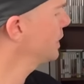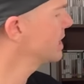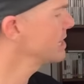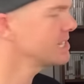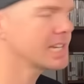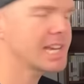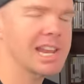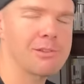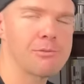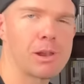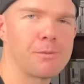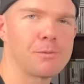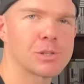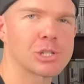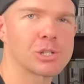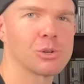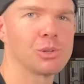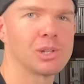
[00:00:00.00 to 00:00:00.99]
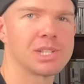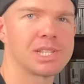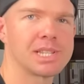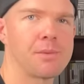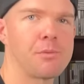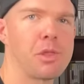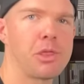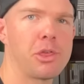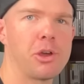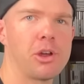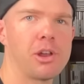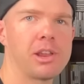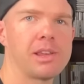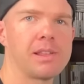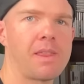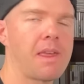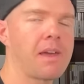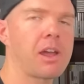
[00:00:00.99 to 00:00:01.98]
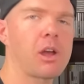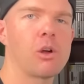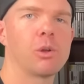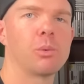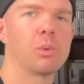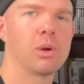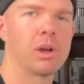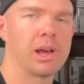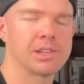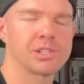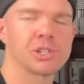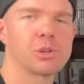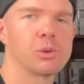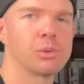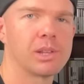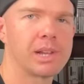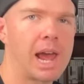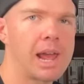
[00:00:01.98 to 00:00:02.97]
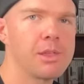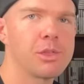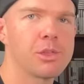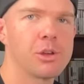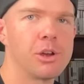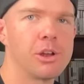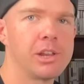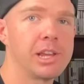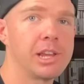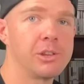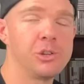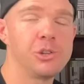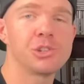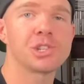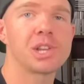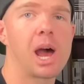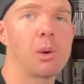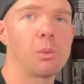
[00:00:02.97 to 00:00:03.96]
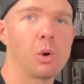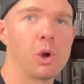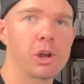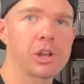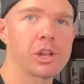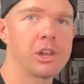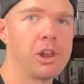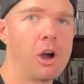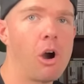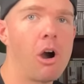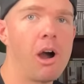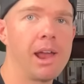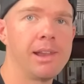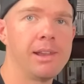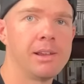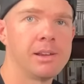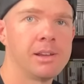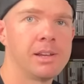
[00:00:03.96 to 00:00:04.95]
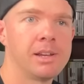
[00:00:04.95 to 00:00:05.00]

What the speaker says: the kids are getting ready for school at 7:30 and they go to school at 8:30 and you start work at 9,